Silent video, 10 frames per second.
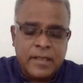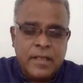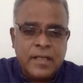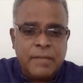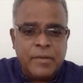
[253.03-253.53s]

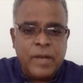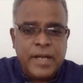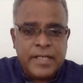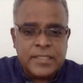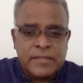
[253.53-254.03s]
Number one
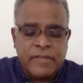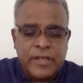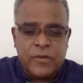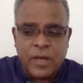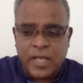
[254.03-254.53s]
is when
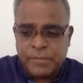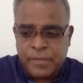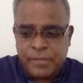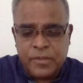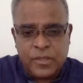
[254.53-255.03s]
you ask
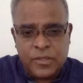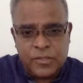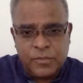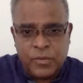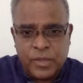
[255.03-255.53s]
people not to
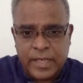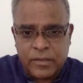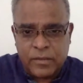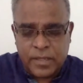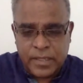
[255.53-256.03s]
smoke
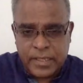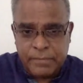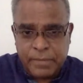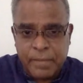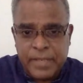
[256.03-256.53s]
in
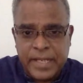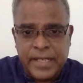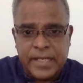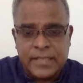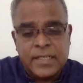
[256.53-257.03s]
public
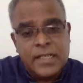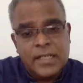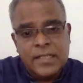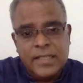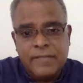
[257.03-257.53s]
area,
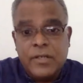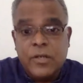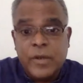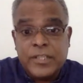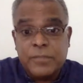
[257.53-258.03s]
they will go
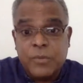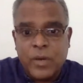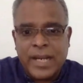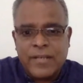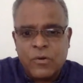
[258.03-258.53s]
and smoke
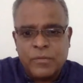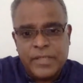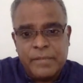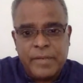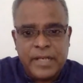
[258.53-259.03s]
at home. They
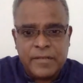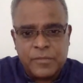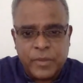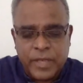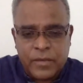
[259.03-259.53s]
might
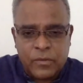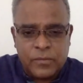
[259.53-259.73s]
smoke at home.